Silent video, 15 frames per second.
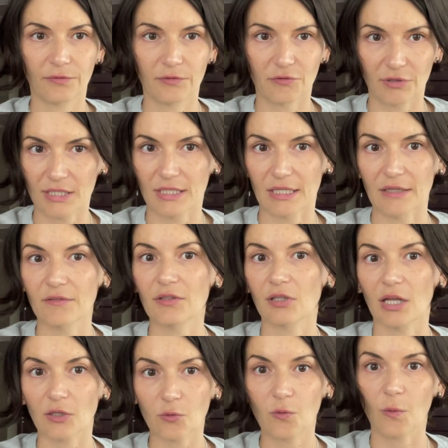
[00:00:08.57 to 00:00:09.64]
received a
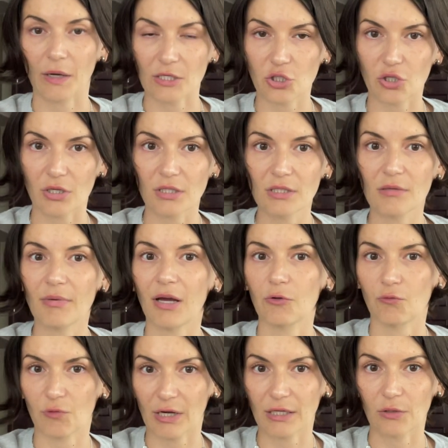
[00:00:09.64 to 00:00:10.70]
lot of questions about
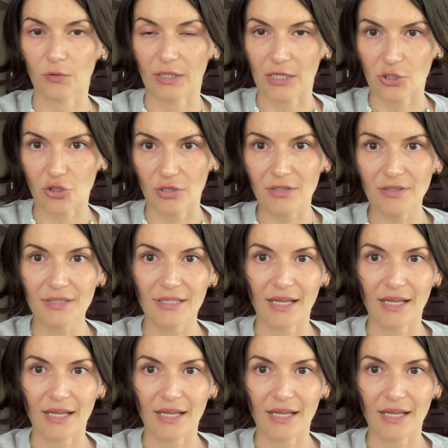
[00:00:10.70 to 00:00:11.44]
regulations,